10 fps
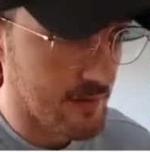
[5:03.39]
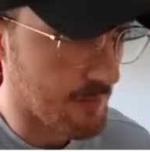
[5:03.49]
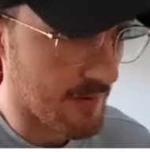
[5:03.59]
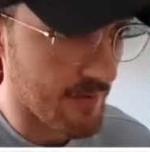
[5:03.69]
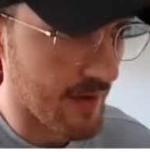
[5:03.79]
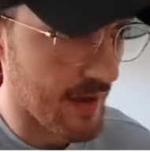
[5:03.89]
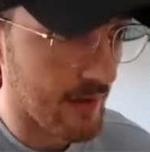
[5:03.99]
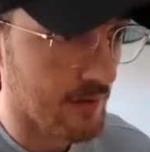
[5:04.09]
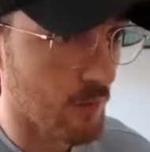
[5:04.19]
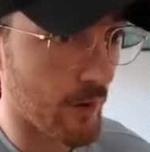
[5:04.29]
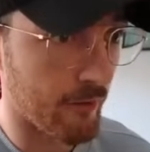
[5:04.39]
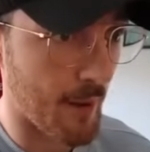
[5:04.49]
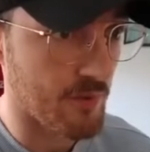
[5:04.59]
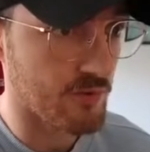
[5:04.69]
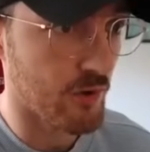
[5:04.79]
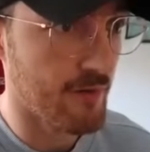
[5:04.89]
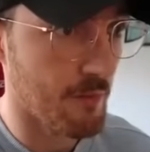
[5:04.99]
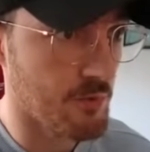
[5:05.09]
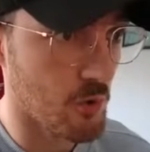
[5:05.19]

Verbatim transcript: to be fair. We're going to grab a screen from